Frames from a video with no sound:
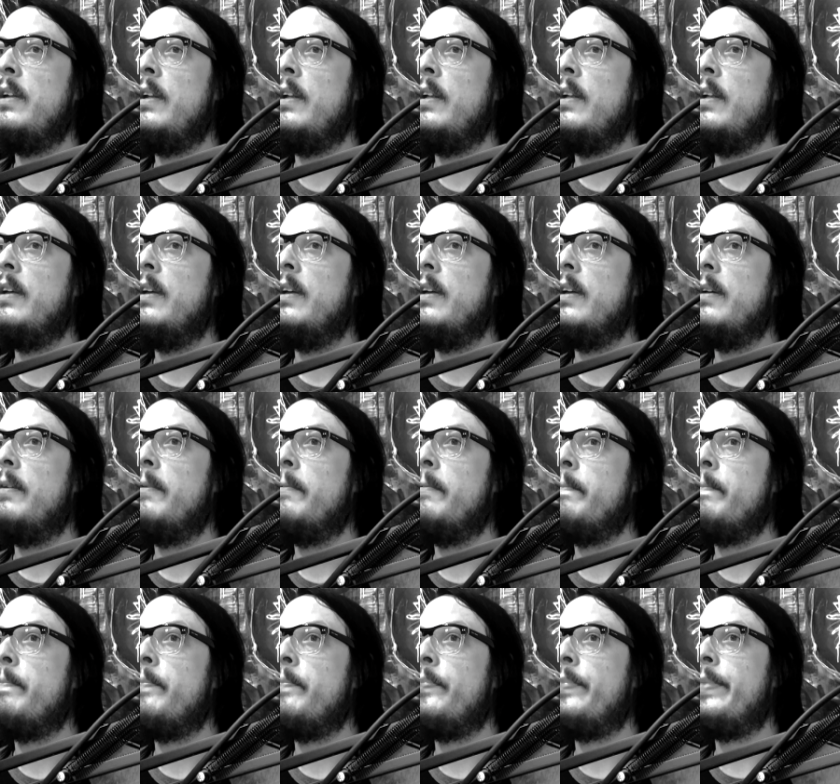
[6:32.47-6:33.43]
Yeah, that's
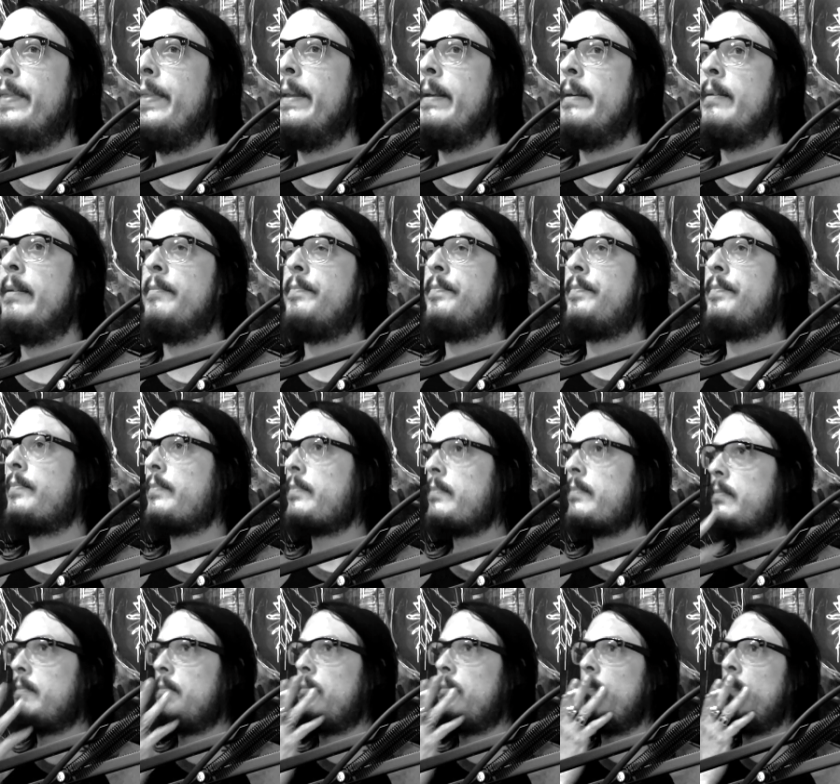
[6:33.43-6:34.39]
what we're
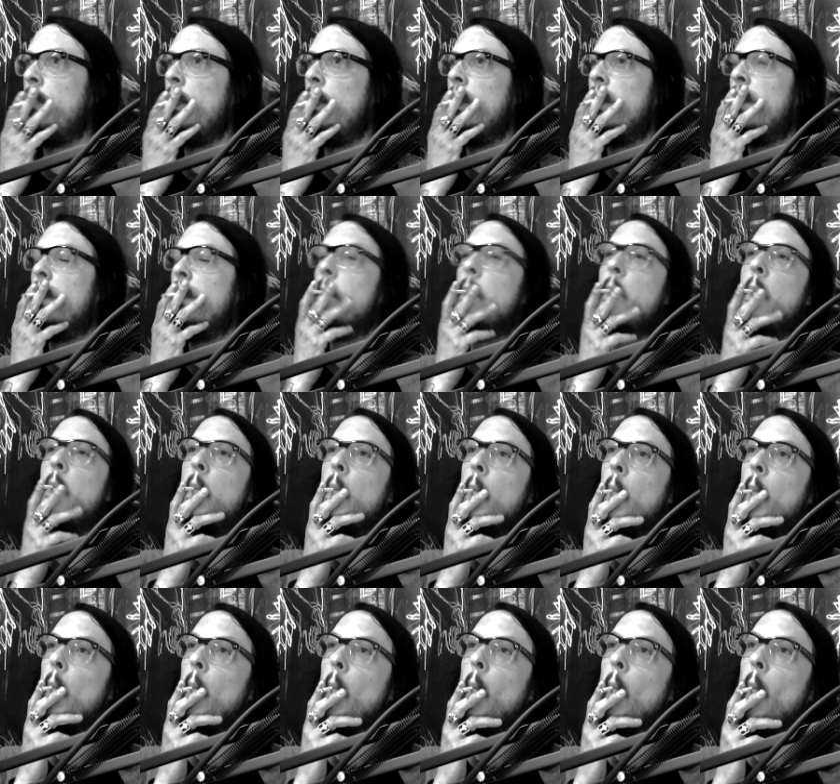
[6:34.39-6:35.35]
getting from the
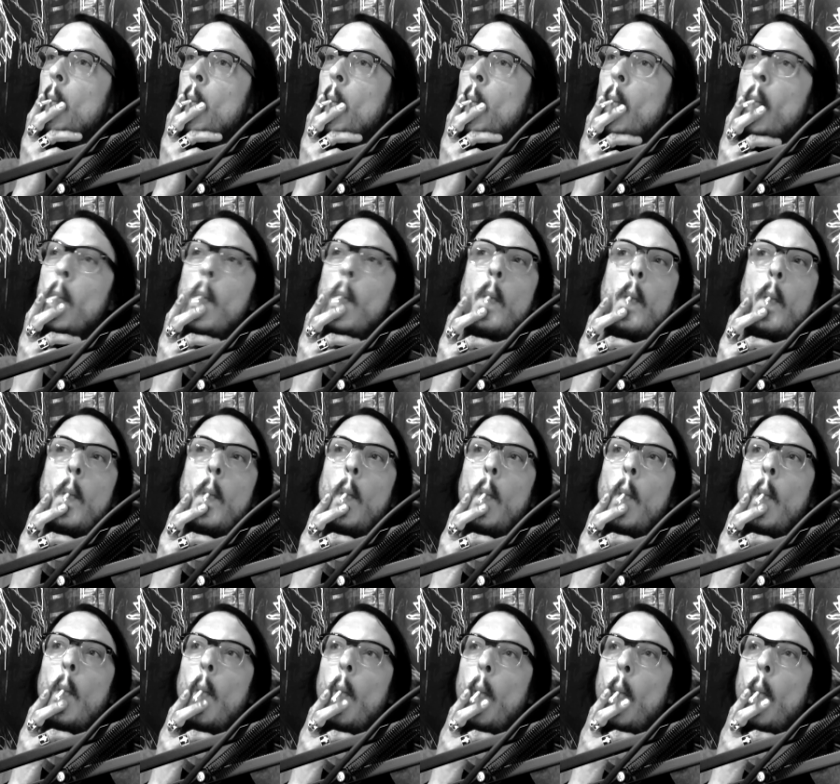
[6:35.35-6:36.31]
podcast is basically
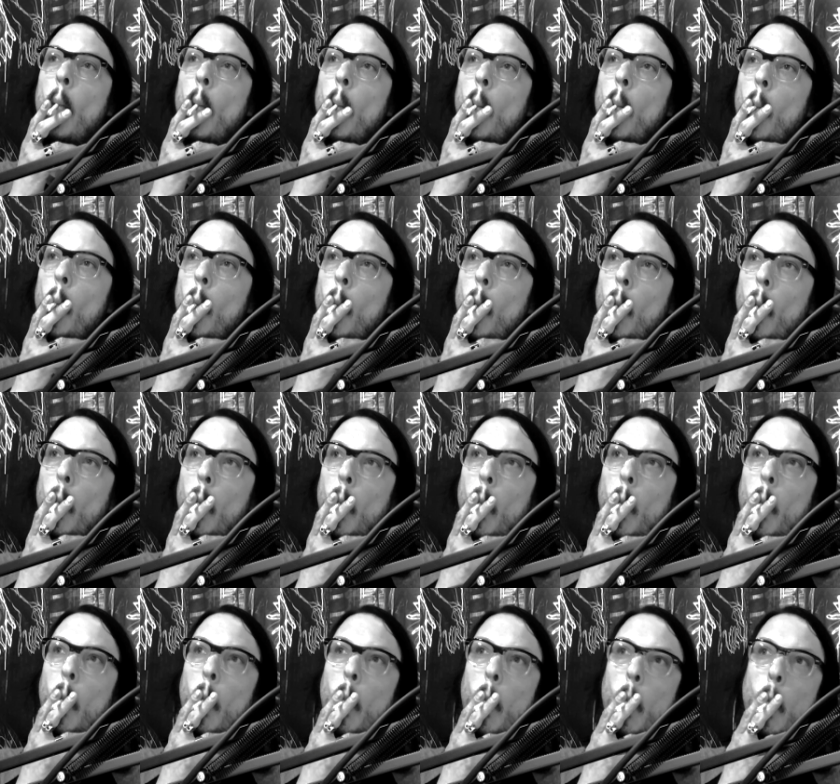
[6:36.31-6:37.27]

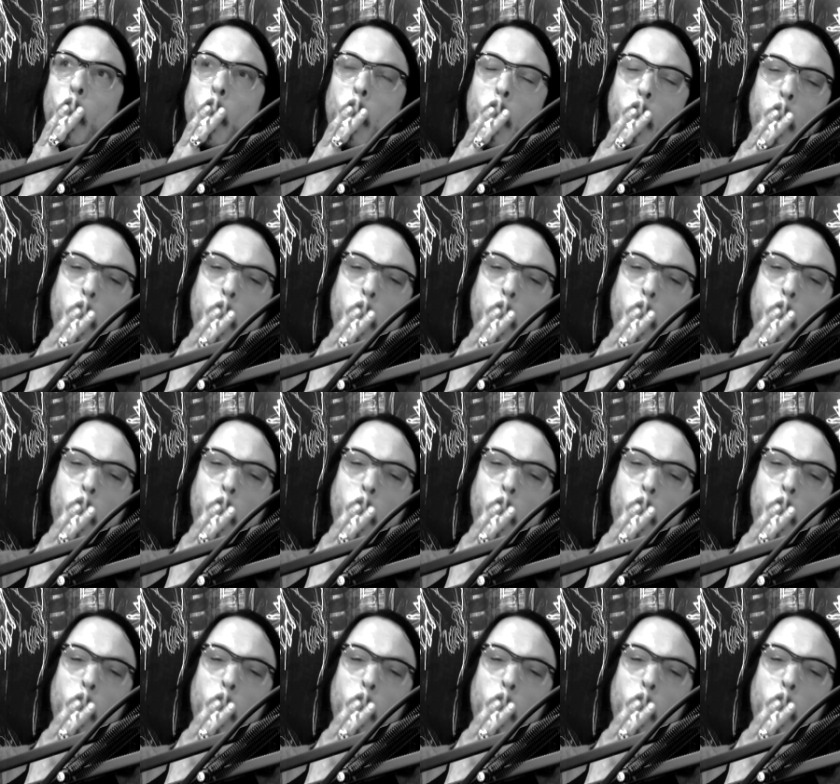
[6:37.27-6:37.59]
we